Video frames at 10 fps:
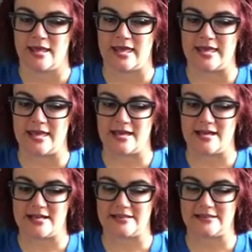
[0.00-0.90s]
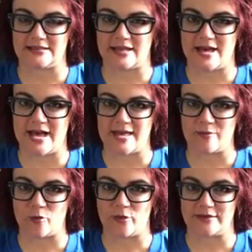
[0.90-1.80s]
And I
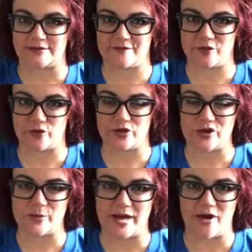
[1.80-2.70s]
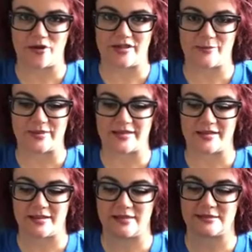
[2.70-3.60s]
am going to feel good about it
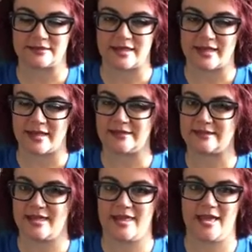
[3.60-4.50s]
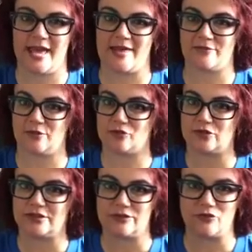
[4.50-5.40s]
because, like I said, I haven't
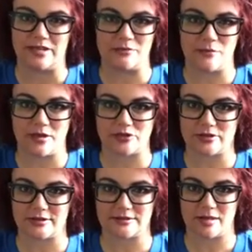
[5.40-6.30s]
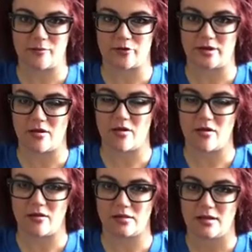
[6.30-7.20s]
really written much this summer at
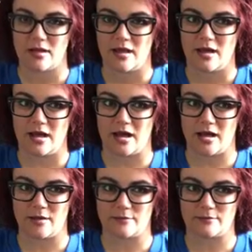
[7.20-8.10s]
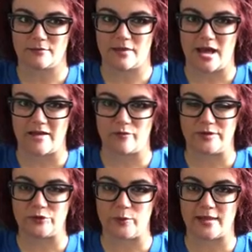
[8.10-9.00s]
all. I've
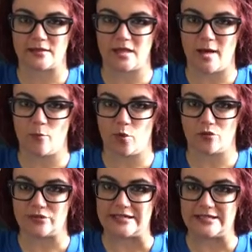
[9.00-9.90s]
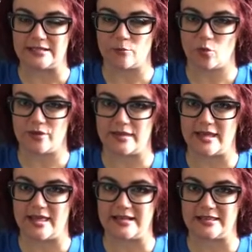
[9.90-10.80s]
been doing a lot more reading more than
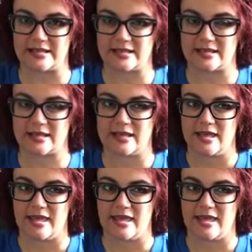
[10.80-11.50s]
anything,